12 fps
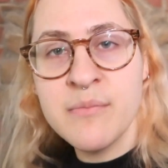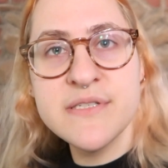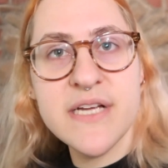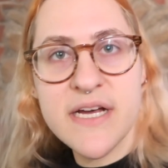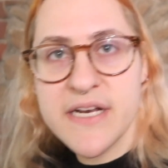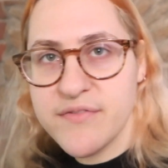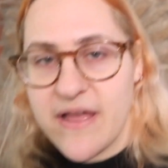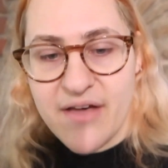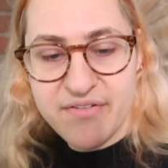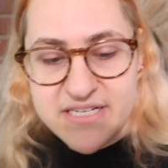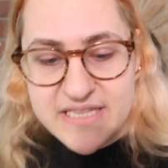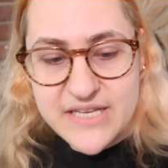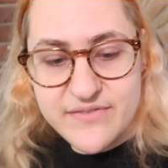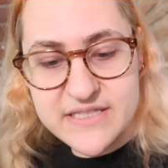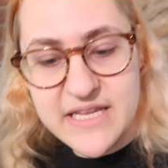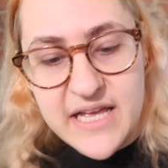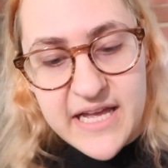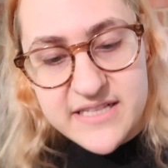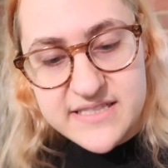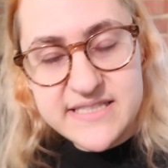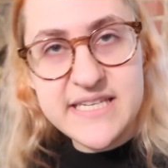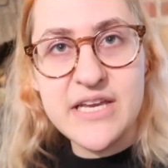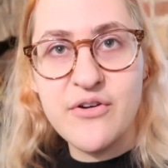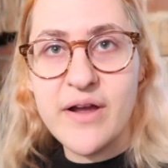I'm done of having to live in
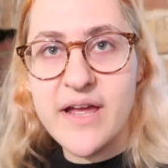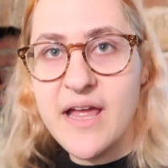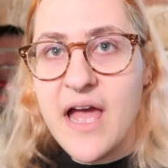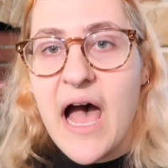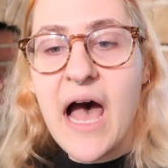secret.